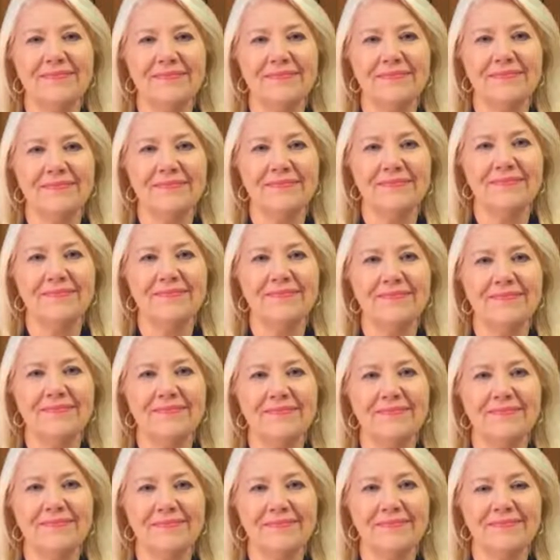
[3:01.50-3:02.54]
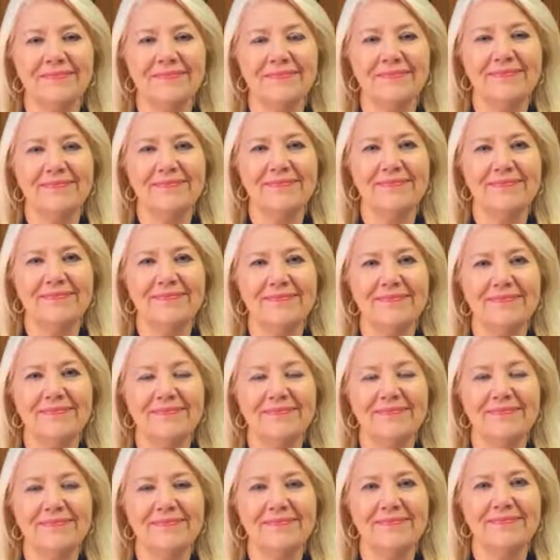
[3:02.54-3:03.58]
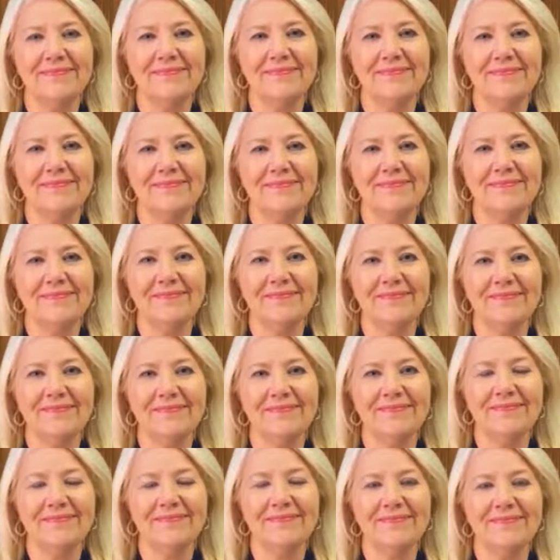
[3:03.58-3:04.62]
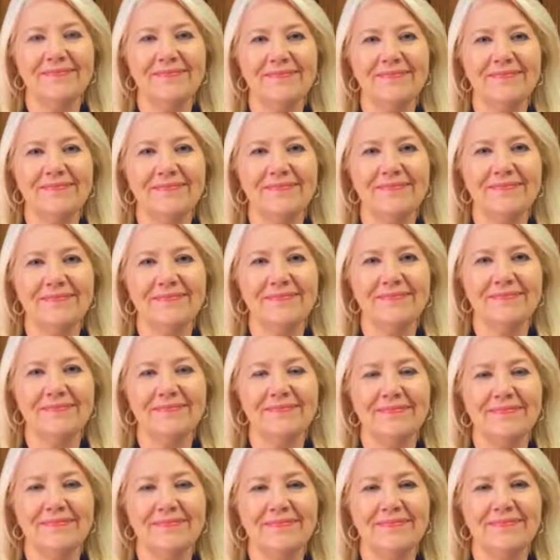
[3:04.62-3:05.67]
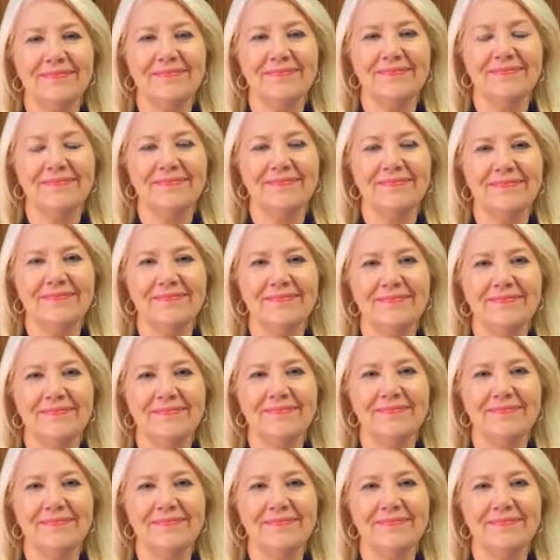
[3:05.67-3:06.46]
This person isn't speaking.